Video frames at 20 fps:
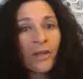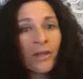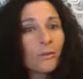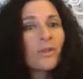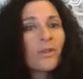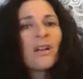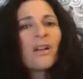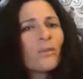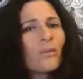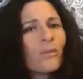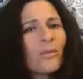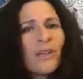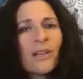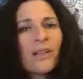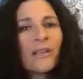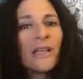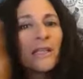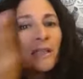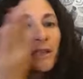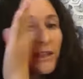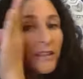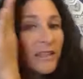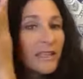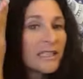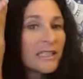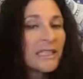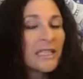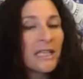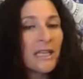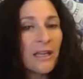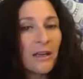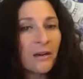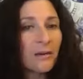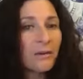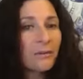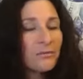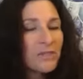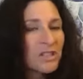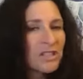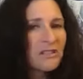We don't need nothing to see
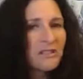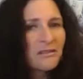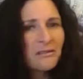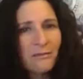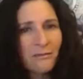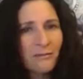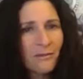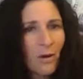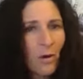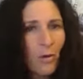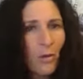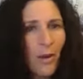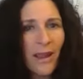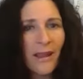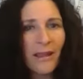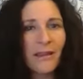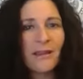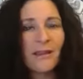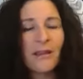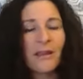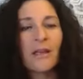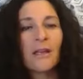here. Just go away.